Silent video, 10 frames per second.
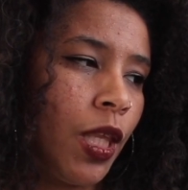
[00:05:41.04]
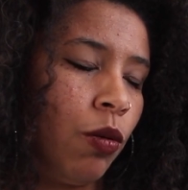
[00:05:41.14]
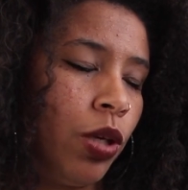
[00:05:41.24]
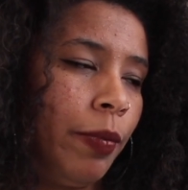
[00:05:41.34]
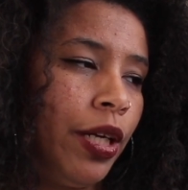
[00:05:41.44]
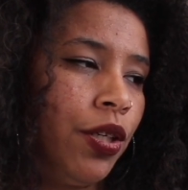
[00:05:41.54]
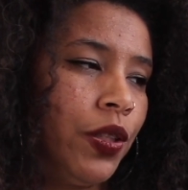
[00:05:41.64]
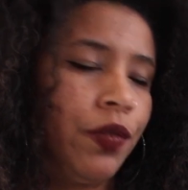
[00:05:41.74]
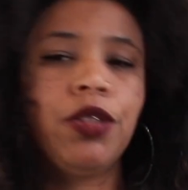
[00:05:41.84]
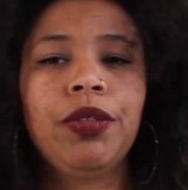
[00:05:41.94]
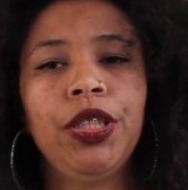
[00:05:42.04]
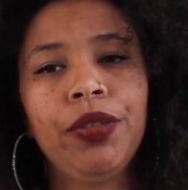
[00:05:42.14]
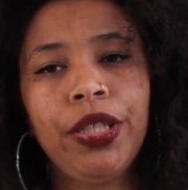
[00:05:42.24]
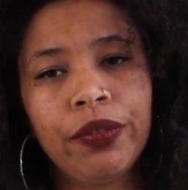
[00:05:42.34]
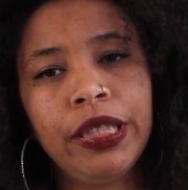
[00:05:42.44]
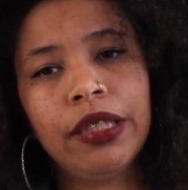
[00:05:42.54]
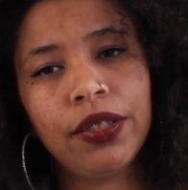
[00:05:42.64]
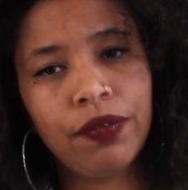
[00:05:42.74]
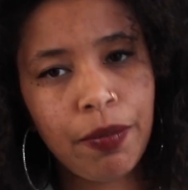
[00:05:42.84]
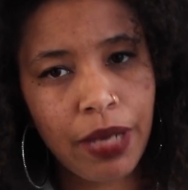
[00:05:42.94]
One of my goals for 2023 is
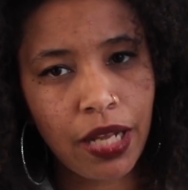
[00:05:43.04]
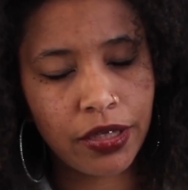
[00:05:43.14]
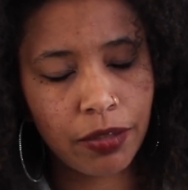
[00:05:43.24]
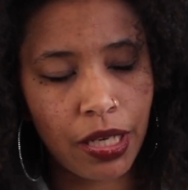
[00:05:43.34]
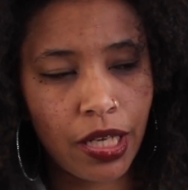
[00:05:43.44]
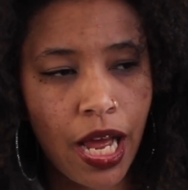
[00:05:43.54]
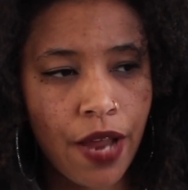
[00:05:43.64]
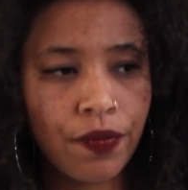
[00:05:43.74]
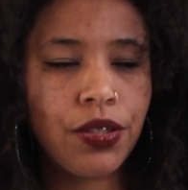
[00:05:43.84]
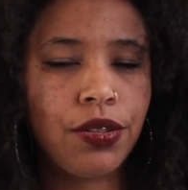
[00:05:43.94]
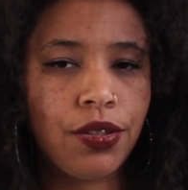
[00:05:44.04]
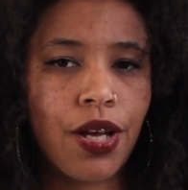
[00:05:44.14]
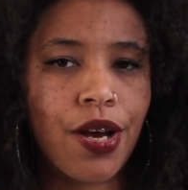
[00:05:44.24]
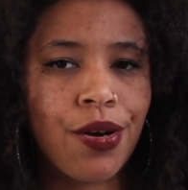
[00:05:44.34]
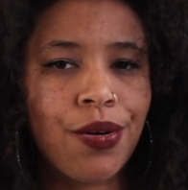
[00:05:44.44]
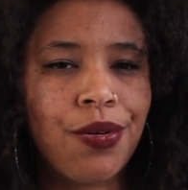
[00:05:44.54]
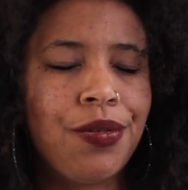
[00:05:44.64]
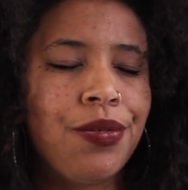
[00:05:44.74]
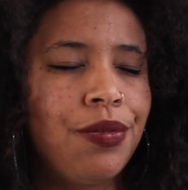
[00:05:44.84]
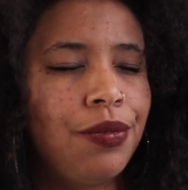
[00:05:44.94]
to find balance in my life.
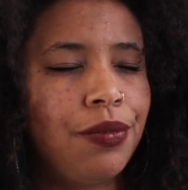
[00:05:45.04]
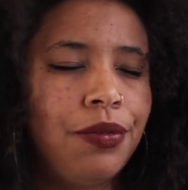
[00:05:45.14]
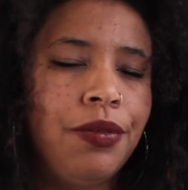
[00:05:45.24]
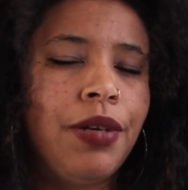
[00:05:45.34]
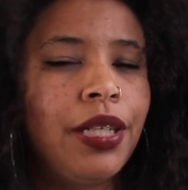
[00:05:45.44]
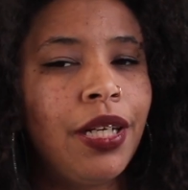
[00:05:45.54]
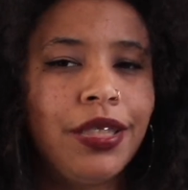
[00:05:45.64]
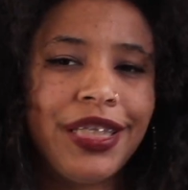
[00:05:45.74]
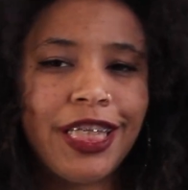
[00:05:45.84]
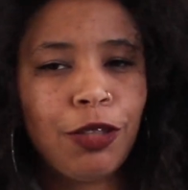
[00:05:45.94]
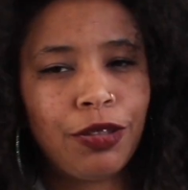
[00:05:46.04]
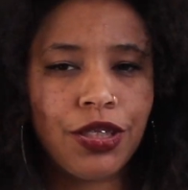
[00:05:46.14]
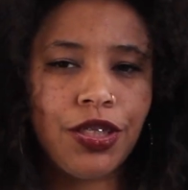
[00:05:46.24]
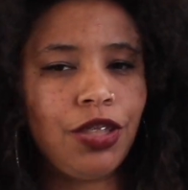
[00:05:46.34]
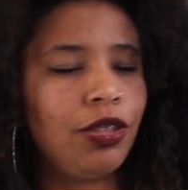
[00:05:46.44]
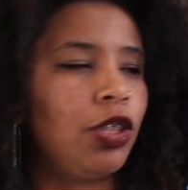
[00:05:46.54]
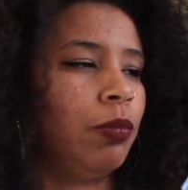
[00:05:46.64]
So why not just see what this cute little